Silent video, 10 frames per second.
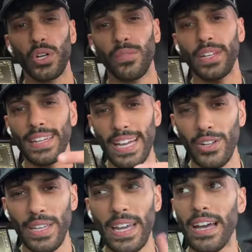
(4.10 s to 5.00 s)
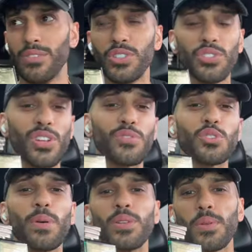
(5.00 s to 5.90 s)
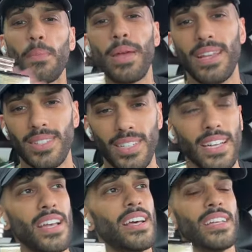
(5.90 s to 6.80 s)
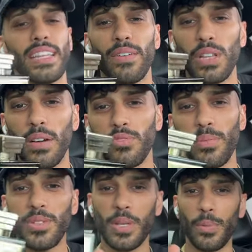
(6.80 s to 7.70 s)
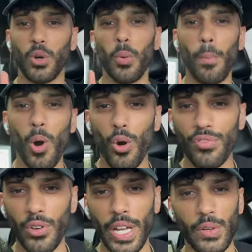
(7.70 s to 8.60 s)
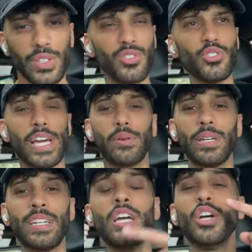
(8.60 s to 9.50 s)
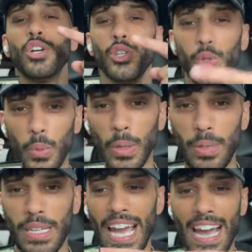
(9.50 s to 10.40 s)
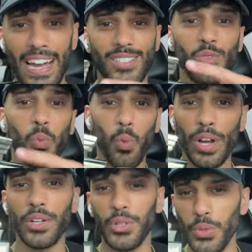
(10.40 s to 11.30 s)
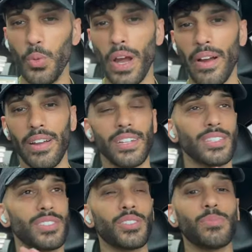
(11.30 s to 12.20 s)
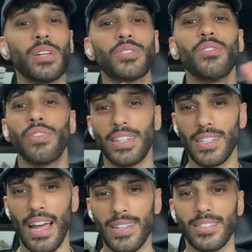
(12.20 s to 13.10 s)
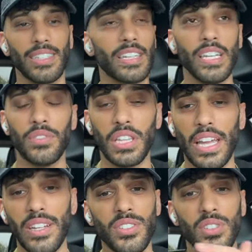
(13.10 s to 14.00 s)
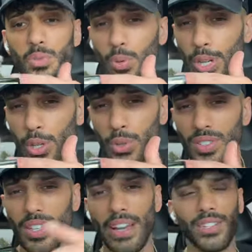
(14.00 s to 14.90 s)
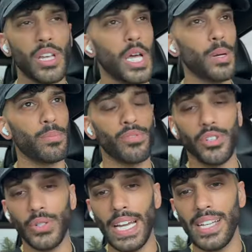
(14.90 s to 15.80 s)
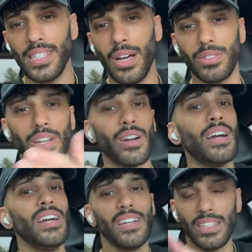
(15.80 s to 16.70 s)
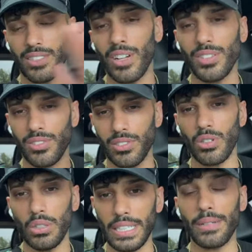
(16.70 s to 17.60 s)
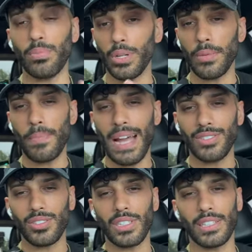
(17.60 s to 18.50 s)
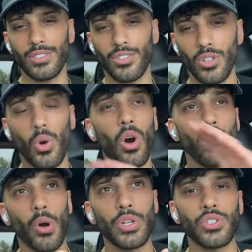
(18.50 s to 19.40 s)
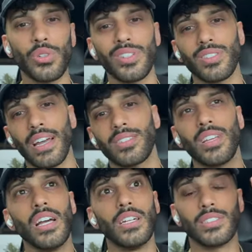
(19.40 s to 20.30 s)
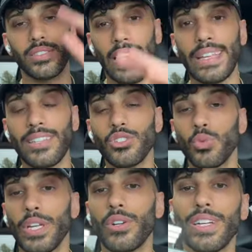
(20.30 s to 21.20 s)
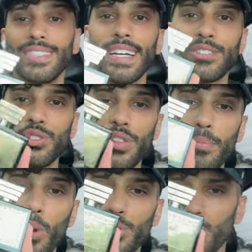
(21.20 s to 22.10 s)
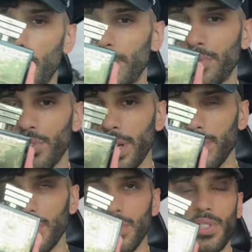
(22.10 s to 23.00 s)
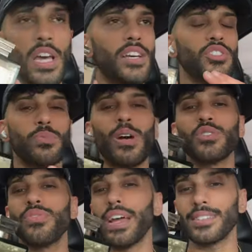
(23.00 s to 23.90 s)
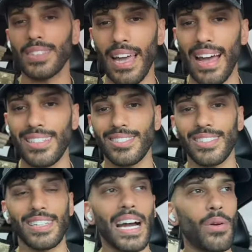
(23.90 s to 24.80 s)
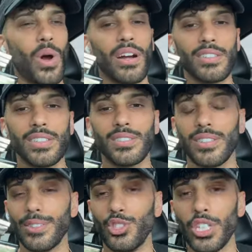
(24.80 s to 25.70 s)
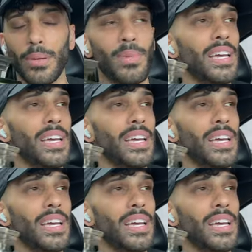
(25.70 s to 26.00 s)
of it, now you have. This stuff smells amazing. Level up from the typical mall fragrance. Gentlemen, you will be asked, what are you wearing? Because this smells fantastic. Even ladies, it's pretty unisex, but for you guys out there, it does still lean pretty masculine. So although it's unisex, slightly sweeter and denser than most women fragrances, smells fantastic. I rock this to the gym